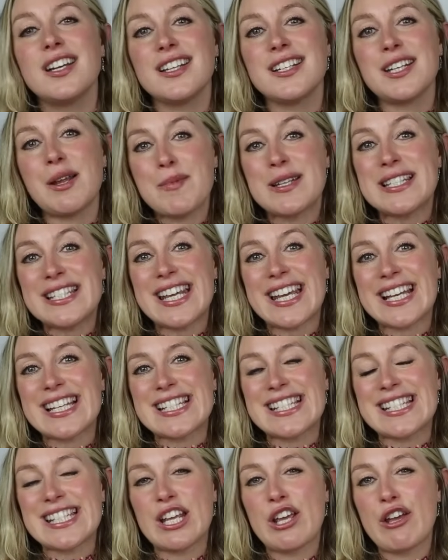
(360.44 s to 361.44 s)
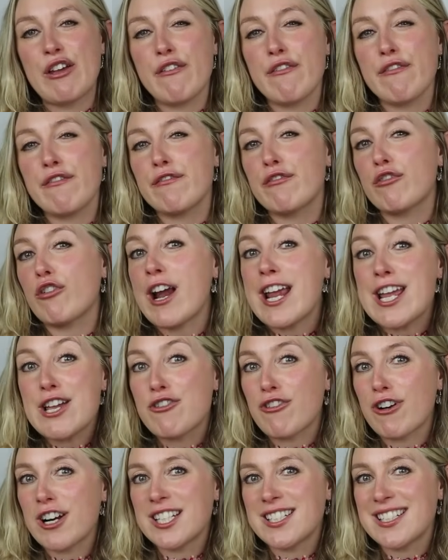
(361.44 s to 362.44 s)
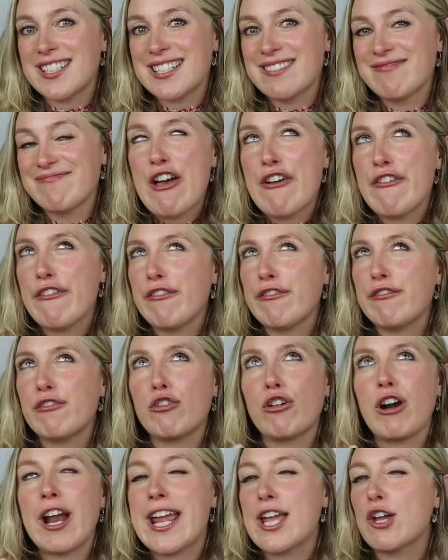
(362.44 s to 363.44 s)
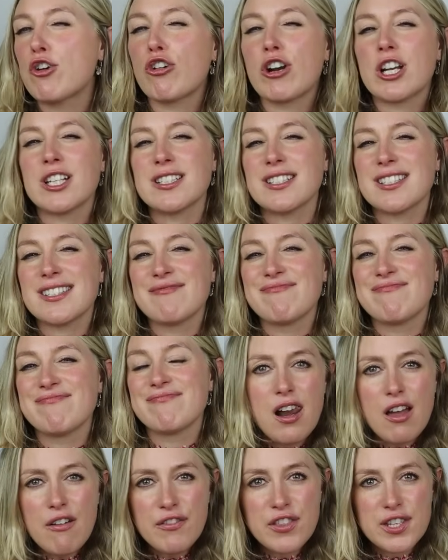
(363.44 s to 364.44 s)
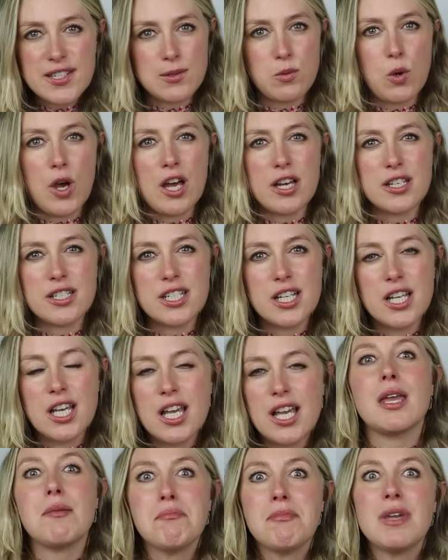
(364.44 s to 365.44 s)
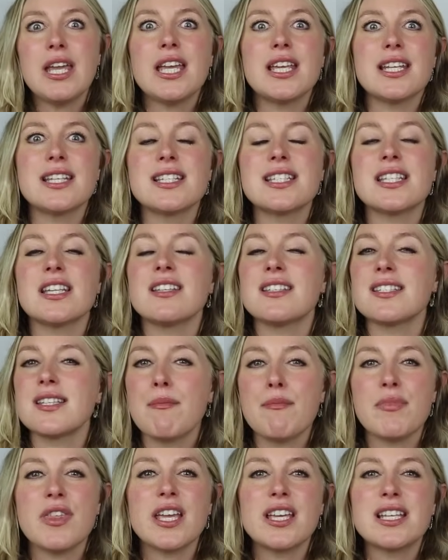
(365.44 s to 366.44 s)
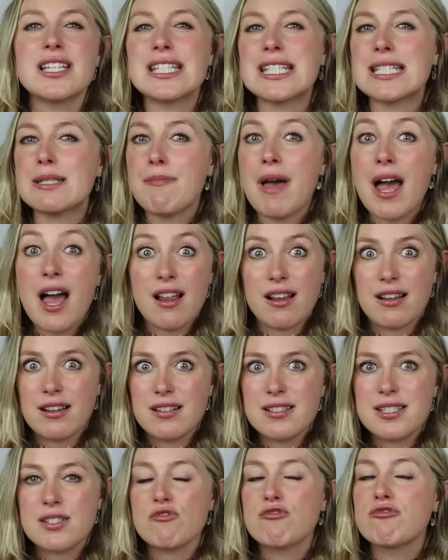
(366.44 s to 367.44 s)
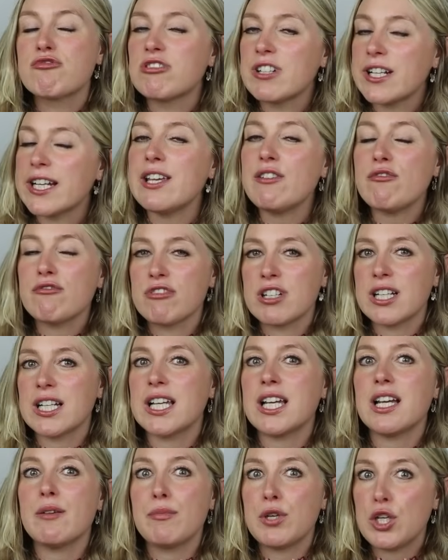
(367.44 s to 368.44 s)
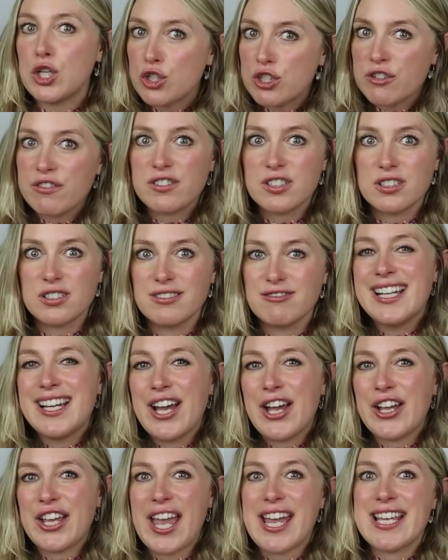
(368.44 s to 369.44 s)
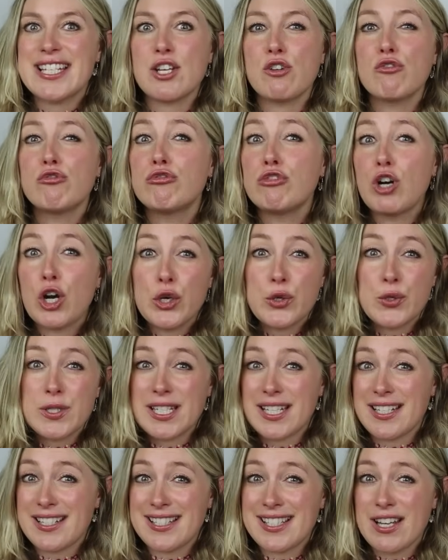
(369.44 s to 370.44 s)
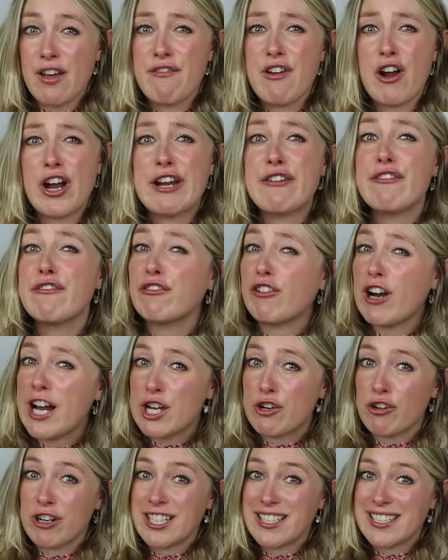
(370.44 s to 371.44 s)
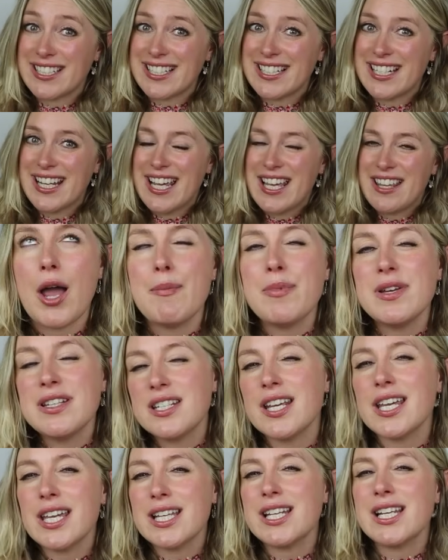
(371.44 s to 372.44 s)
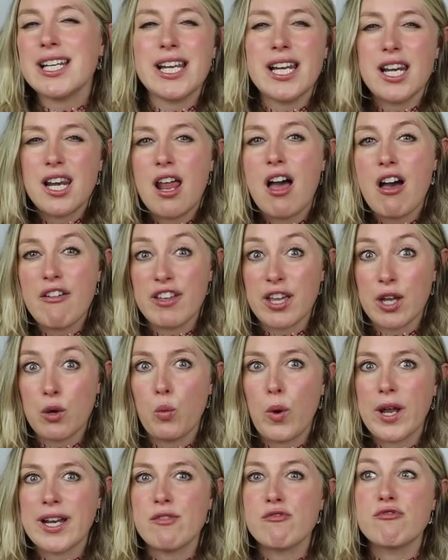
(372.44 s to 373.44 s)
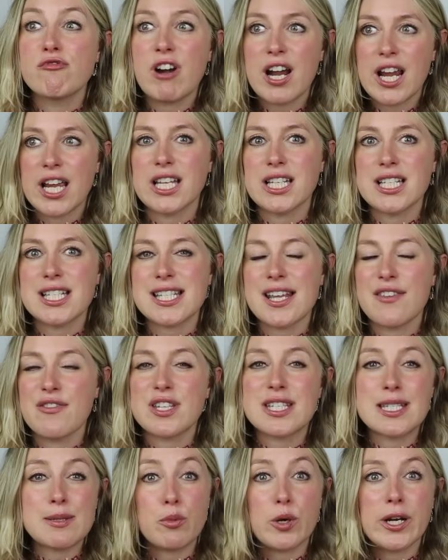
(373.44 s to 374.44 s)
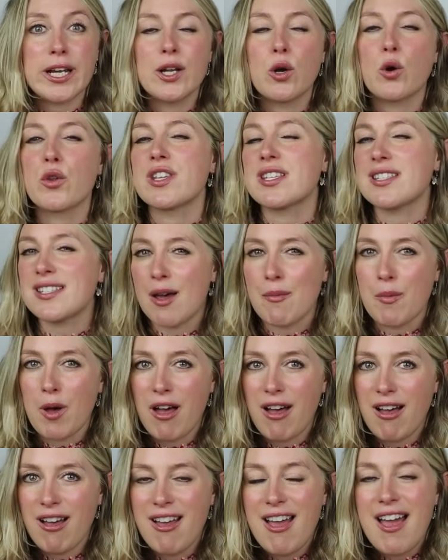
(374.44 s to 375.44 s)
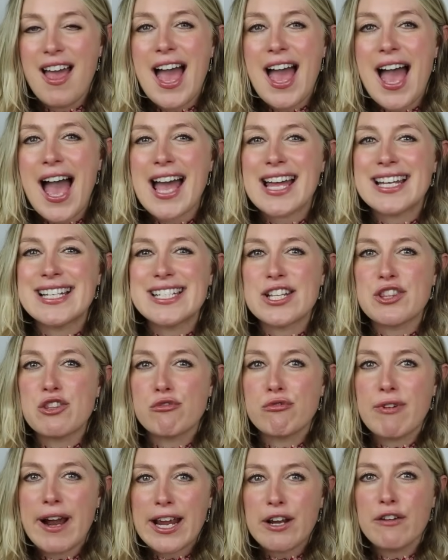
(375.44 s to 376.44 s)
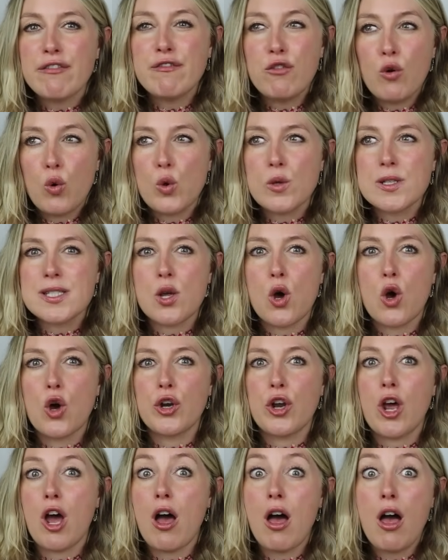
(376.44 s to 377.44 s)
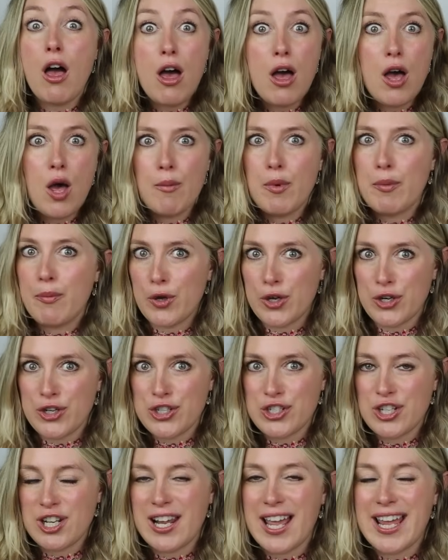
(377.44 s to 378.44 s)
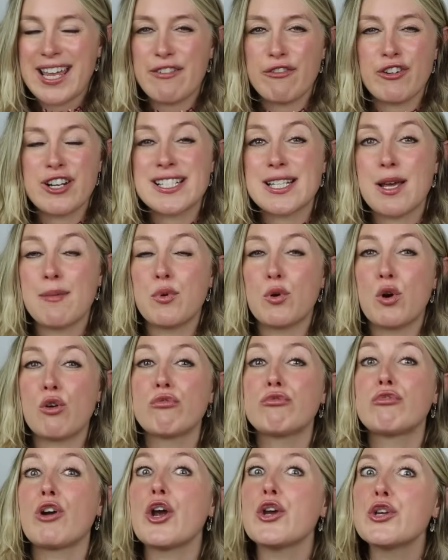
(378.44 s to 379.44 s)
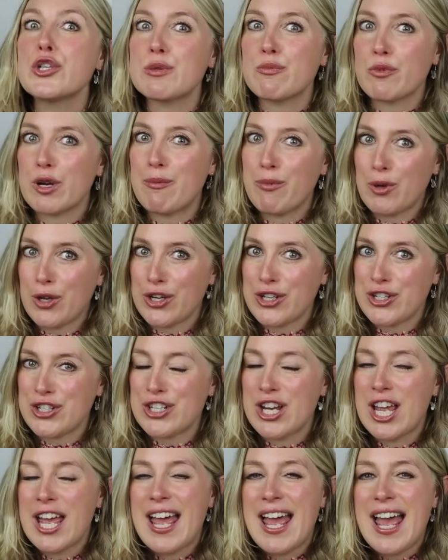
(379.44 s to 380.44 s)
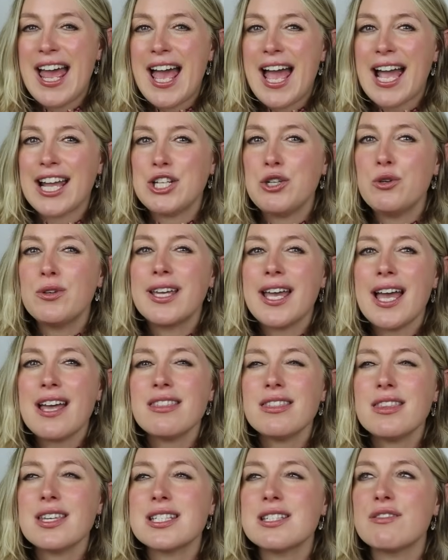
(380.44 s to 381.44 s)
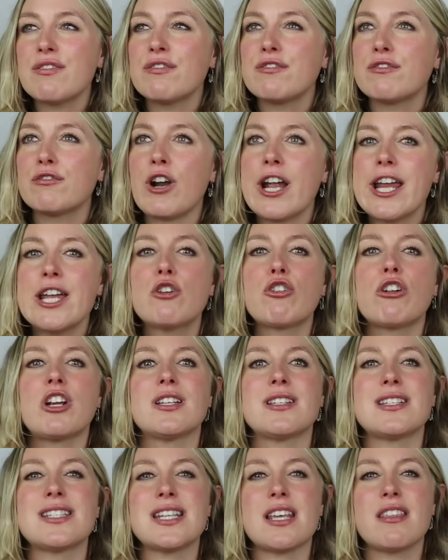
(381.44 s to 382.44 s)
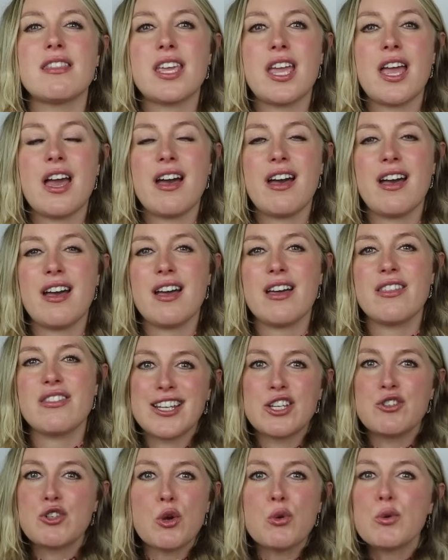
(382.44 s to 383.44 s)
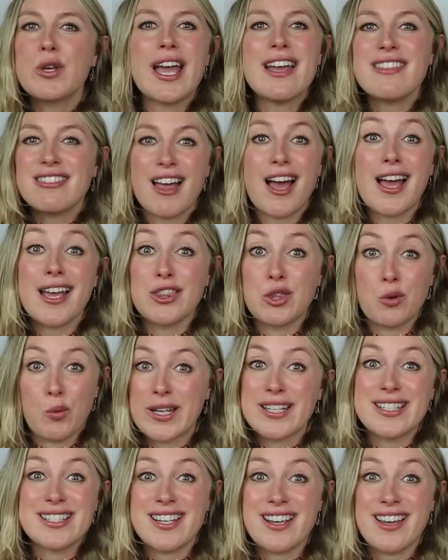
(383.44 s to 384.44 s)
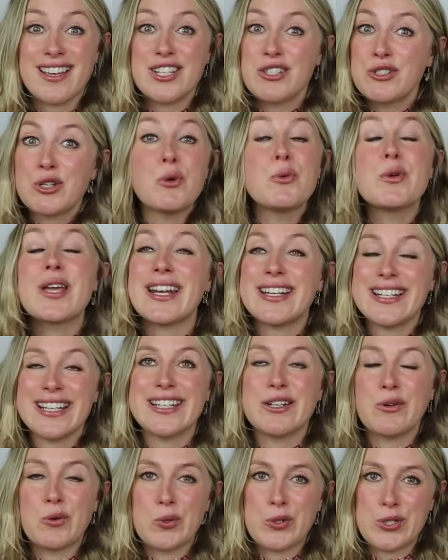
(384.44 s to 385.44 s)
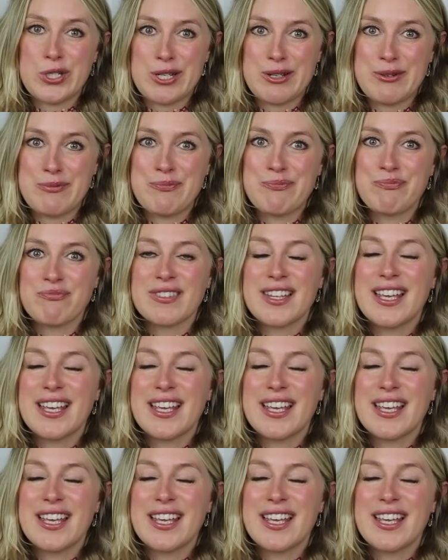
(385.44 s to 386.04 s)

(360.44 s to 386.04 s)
Number 6, fragrant, fragrant. Love this word. It means something smells really, really beautiful. Okay, so roses are very fragrant. I particularly love it when it rains in the spring or the summer and the rain falls on a herb bush, like for example a rosemary bush, and you get this fragrance in the air. You don't get that in the winter, you don't get it in autumn.